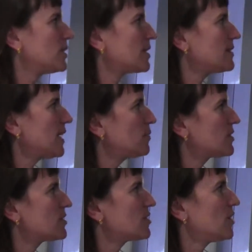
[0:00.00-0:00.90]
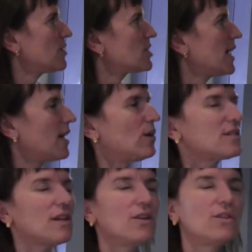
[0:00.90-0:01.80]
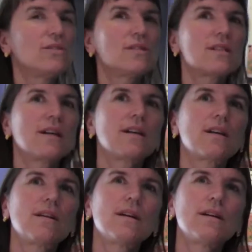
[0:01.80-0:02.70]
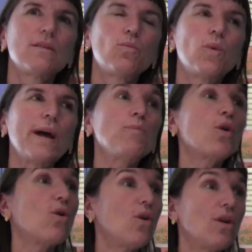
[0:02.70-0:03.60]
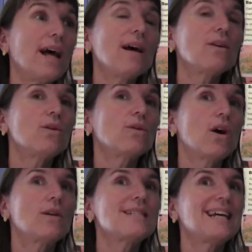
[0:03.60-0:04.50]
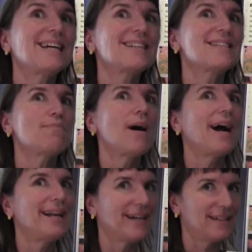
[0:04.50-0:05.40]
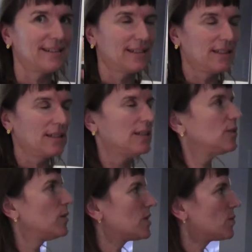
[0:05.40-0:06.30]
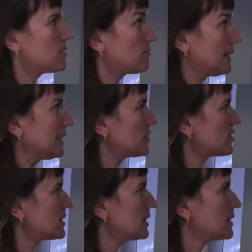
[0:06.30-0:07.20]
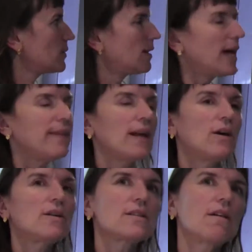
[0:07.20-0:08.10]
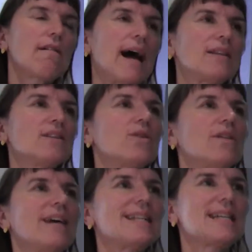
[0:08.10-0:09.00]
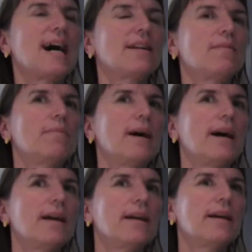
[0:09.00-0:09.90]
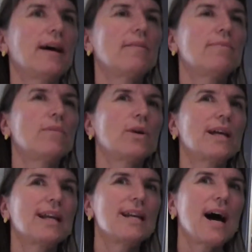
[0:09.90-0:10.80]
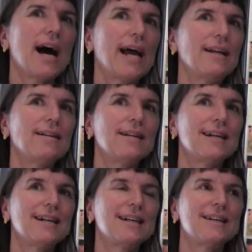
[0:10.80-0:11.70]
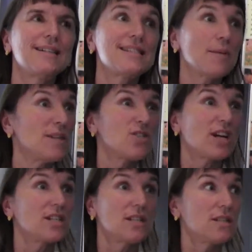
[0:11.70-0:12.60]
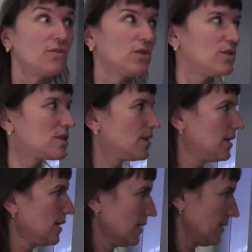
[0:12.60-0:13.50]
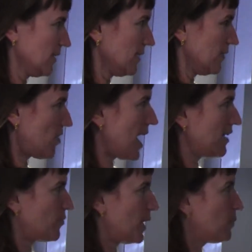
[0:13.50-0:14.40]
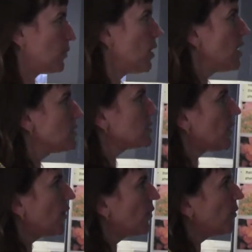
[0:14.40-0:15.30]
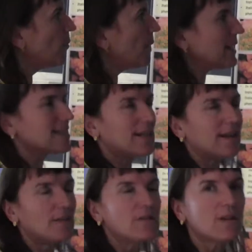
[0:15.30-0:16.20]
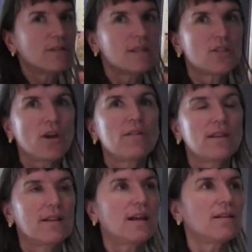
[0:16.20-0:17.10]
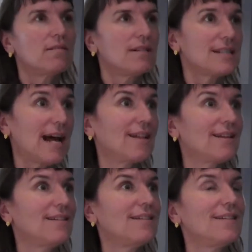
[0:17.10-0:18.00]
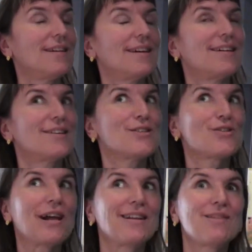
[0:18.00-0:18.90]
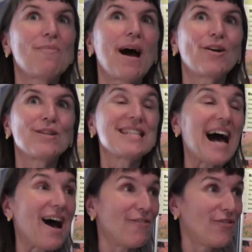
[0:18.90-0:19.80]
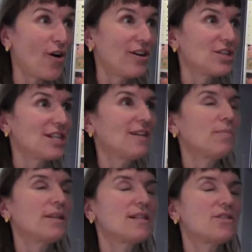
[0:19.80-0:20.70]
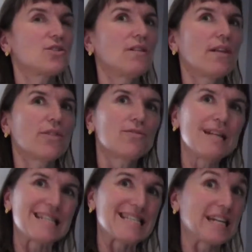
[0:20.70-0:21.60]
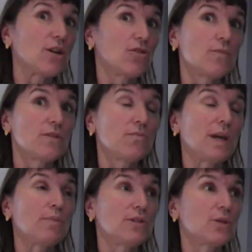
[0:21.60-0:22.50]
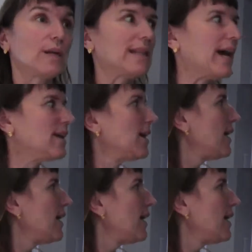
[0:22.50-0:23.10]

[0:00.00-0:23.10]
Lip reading: which I was able to search, and I also used a web crawler called Context Miner, which was really interesting as well. And then I also grounded all of that data by looking at 9 semi-structured interviews with a variety of people. So basically the results show that Italian-Australian migrants are foraging, but there's 3 distinct groups of people doing that.